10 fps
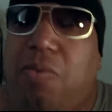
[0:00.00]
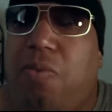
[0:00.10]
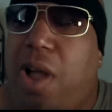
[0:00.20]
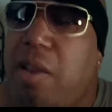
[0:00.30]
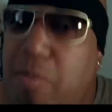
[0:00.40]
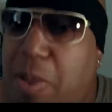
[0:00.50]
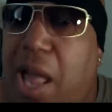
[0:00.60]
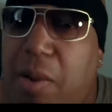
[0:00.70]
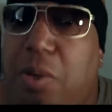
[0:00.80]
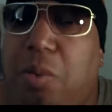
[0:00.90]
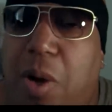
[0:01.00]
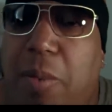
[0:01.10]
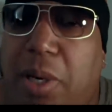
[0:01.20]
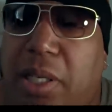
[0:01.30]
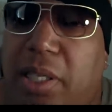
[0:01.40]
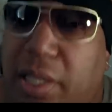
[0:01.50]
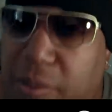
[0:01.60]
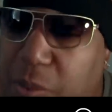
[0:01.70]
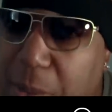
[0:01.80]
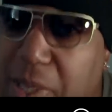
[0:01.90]
fight and bang with a woman,
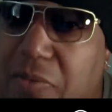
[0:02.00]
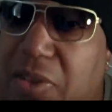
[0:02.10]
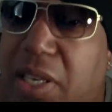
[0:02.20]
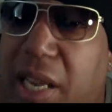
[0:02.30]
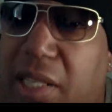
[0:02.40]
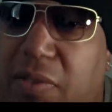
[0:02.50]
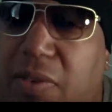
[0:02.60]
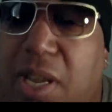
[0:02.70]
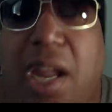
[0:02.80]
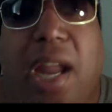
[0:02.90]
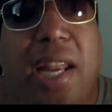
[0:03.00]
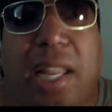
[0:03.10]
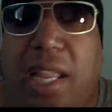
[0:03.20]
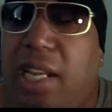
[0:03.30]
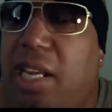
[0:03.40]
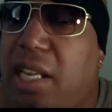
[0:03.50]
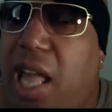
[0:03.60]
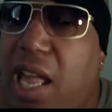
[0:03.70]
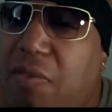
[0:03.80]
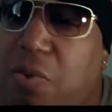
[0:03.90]
women get vindictive. And at the end of the
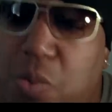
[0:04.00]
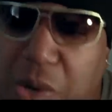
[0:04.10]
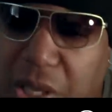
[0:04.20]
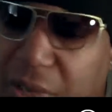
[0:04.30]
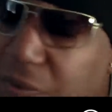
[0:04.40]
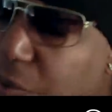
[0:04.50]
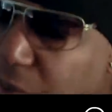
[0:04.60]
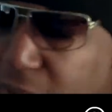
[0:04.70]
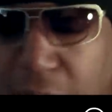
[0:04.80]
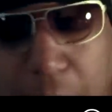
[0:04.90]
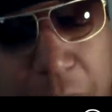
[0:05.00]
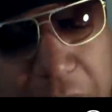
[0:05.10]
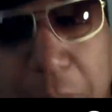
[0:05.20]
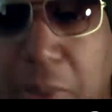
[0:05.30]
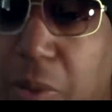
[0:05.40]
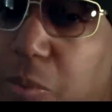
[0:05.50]
day, I'm keeping